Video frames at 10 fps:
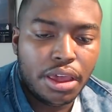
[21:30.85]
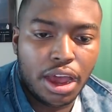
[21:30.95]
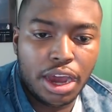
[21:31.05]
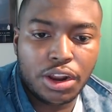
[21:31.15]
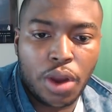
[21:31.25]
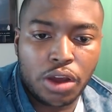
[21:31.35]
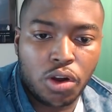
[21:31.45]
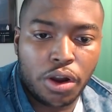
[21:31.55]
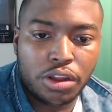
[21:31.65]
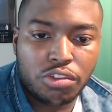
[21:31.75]
Underground
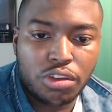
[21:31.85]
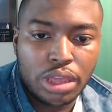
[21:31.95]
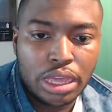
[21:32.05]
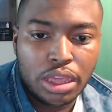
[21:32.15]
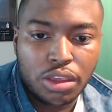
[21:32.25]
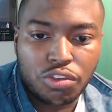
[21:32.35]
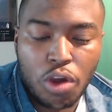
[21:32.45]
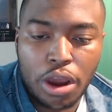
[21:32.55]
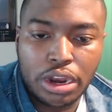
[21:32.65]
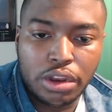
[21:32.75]
artist,
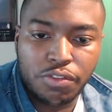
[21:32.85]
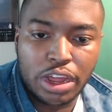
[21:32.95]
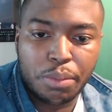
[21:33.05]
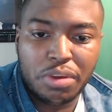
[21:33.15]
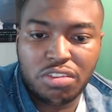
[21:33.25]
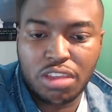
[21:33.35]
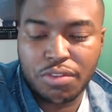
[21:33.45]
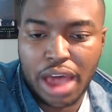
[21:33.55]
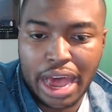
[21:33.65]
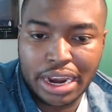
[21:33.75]
starting to develop his stuff
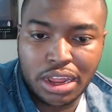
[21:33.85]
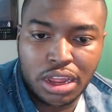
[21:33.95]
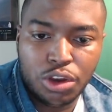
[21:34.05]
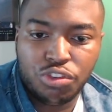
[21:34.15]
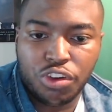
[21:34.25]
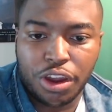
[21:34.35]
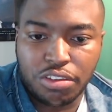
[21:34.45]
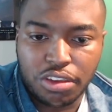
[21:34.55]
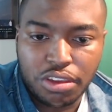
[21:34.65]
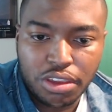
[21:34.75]
out of New Jersey.